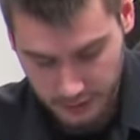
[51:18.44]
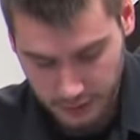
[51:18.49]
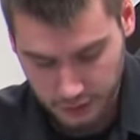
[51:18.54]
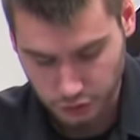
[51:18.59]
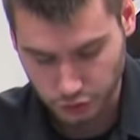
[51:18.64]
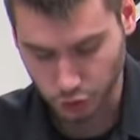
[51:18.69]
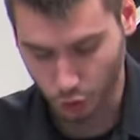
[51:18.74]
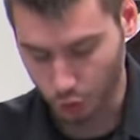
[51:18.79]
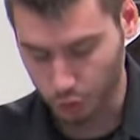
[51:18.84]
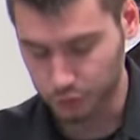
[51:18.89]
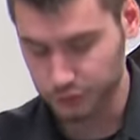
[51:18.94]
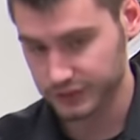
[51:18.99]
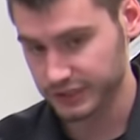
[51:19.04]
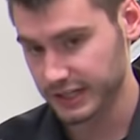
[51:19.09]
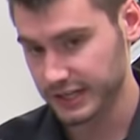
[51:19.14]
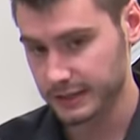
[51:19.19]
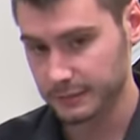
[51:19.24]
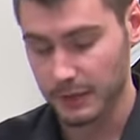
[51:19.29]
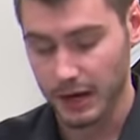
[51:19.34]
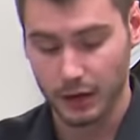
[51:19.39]
don't
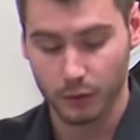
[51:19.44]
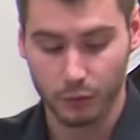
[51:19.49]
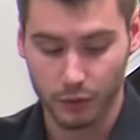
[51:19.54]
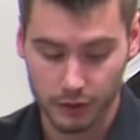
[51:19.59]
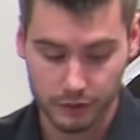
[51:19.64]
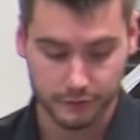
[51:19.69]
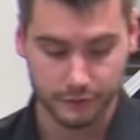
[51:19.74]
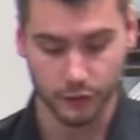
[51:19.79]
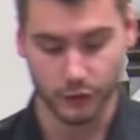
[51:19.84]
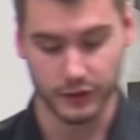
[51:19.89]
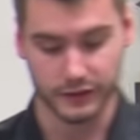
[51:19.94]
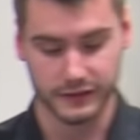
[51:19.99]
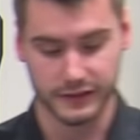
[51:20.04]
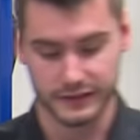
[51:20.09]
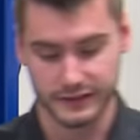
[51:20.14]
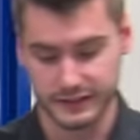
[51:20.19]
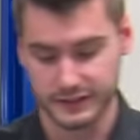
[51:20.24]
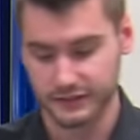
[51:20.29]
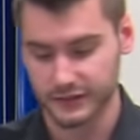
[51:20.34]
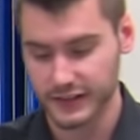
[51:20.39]
take my word for it that
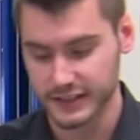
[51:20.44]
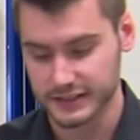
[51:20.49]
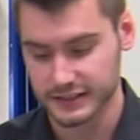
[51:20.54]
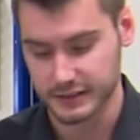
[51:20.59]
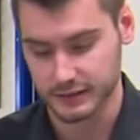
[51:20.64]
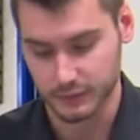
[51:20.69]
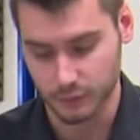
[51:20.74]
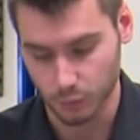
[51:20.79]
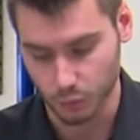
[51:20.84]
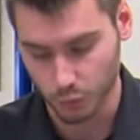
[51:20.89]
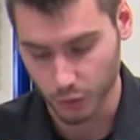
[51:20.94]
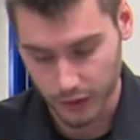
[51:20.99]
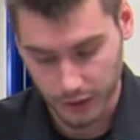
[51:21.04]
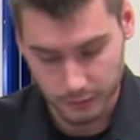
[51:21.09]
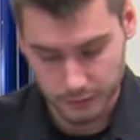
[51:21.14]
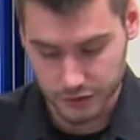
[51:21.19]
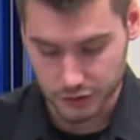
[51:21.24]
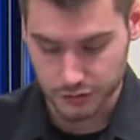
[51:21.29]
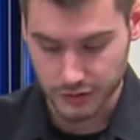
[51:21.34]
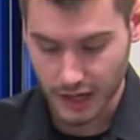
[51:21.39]
this fixed it. What I would
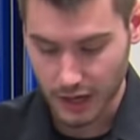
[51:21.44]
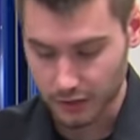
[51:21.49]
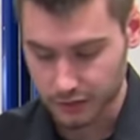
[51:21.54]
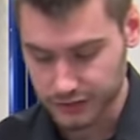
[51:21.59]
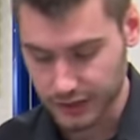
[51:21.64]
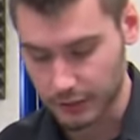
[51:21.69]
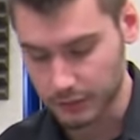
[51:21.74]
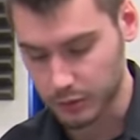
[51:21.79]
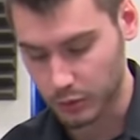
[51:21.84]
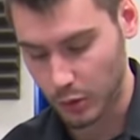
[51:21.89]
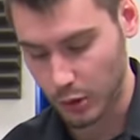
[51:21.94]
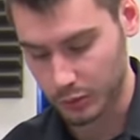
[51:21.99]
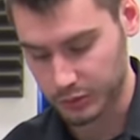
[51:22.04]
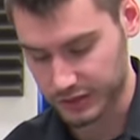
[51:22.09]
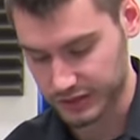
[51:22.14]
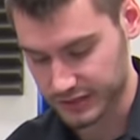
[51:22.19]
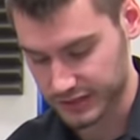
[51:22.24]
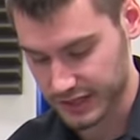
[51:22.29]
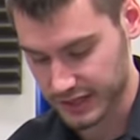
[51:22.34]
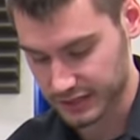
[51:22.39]
do now is I would go out with the
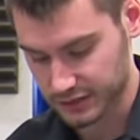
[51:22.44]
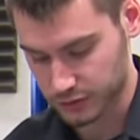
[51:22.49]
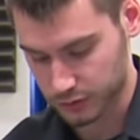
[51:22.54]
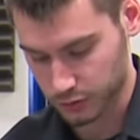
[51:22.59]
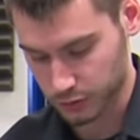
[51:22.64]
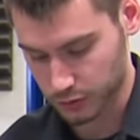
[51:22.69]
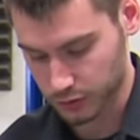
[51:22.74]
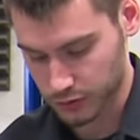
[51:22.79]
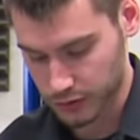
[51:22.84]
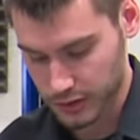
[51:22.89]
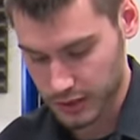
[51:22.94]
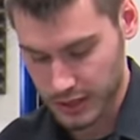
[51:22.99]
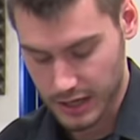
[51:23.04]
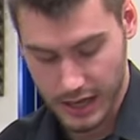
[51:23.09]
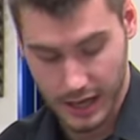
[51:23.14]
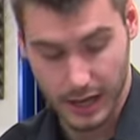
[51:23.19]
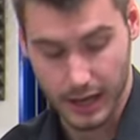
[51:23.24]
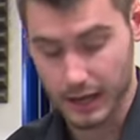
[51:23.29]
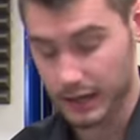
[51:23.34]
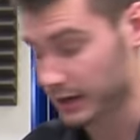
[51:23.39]
scan tool
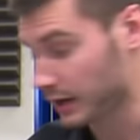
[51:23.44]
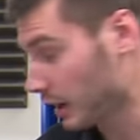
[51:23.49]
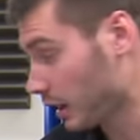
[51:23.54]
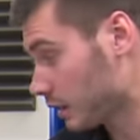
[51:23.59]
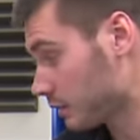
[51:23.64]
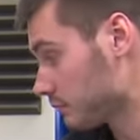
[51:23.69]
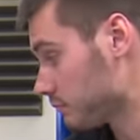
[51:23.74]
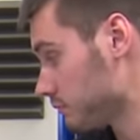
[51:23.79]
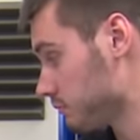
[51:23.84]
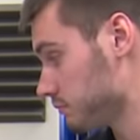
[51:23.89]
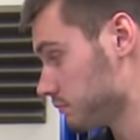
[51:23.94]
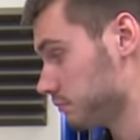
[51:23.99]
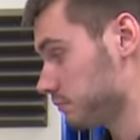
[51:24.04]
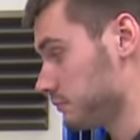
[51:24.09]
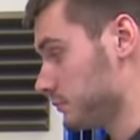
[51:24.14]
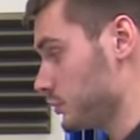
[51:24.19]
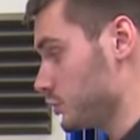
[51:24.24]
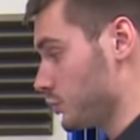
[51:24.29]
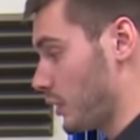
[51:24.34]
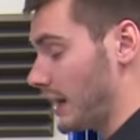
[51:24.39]
and
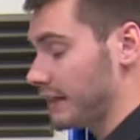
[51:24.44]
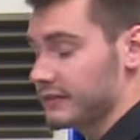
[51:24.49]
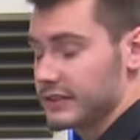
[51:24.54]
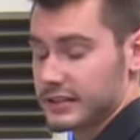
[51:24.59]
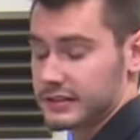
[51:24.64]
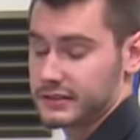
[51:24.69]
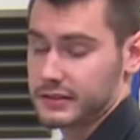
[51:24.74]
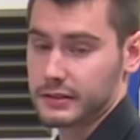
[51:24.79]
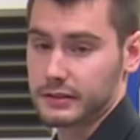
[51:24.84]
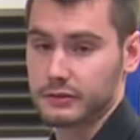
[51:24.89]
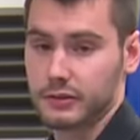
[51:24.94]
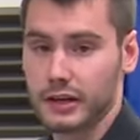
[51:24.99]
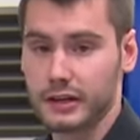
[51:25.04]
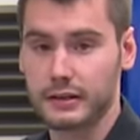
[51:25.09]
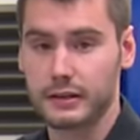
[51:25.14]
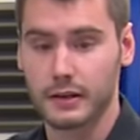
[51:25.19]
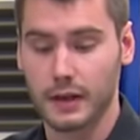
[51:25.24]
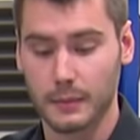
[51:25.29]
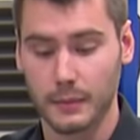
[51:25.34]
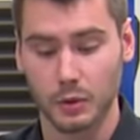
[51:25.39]
drive this thing, right?
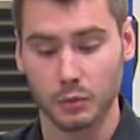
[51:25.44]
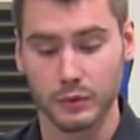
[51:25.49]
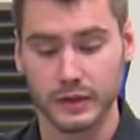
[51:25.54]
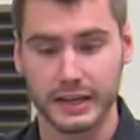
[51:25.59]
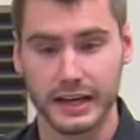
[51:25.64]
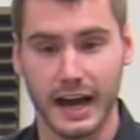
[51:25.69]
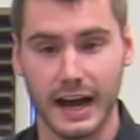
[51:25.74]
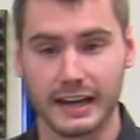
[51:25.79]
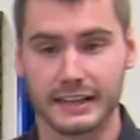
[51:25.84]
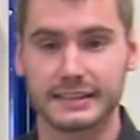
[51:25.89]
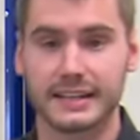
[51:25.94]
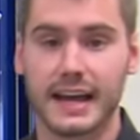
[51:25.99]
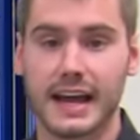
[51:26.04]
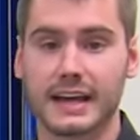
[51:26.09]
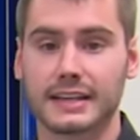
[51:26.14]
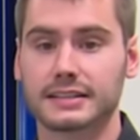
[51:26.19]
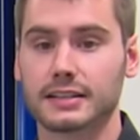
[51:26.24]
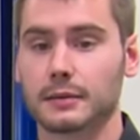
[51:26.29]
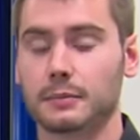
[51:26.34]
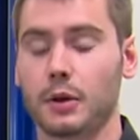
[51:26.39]
I mean, we got it to
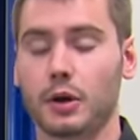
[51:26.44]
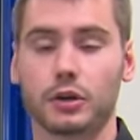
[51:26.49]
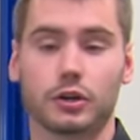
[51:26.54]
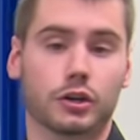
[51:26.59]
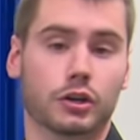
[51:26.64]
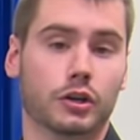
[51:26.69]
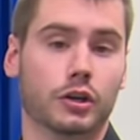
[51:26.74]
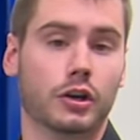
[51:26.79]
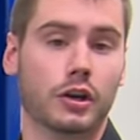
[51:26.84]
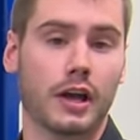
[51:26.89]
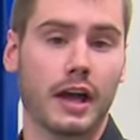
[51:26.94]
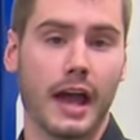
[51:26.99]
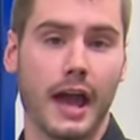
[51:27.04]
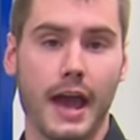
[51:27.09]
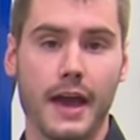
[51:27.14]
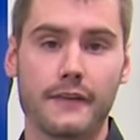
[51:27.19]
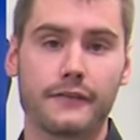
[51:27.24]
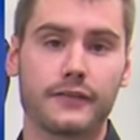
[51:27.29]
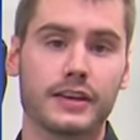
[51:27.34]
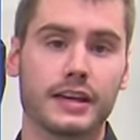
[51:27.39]
act up under
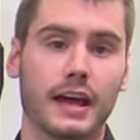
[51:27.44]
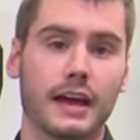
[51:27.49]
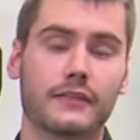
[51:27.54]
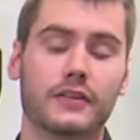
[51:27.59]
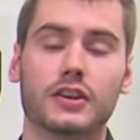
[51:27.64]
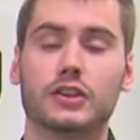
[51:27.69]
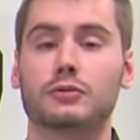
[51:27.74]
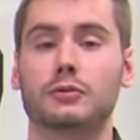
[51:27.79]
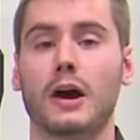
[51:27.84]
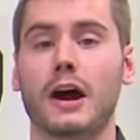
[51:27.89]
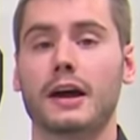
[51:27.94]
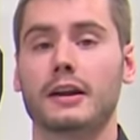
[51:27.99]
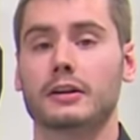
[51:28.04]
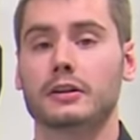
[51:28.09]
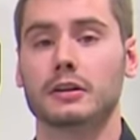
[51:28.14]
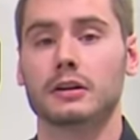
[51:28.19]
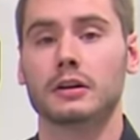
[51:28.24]
heavy, heavy throttle,